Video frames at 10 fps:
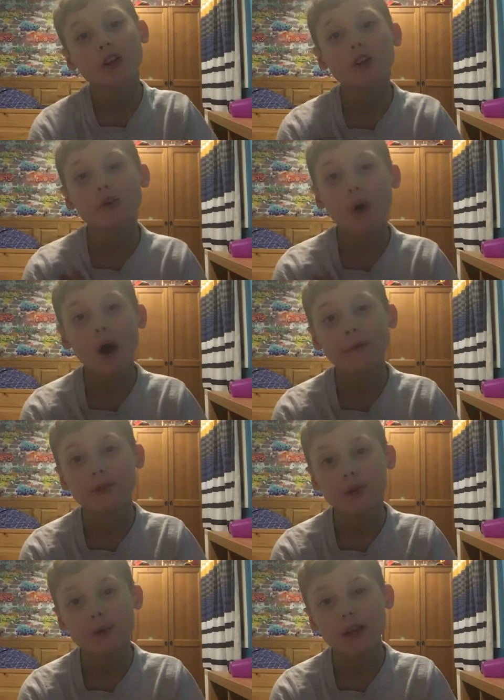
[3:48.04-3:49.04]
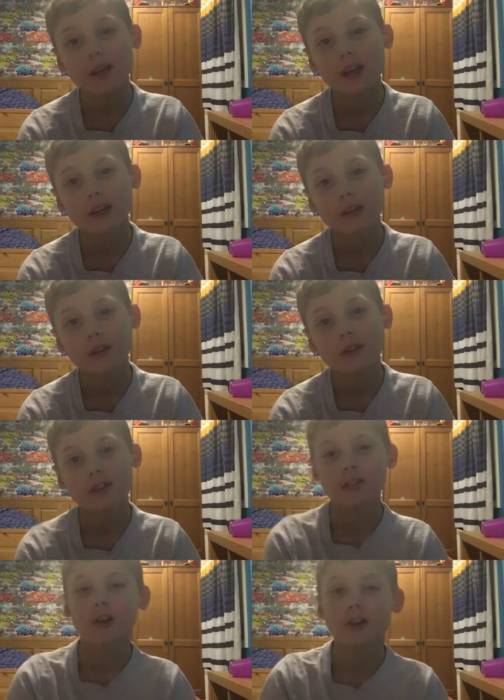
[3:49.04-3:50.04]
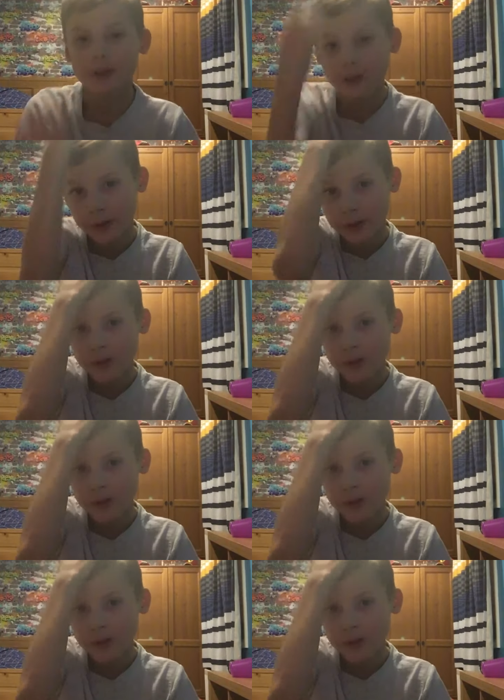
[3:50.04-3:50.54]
don't know what I'm doing. So,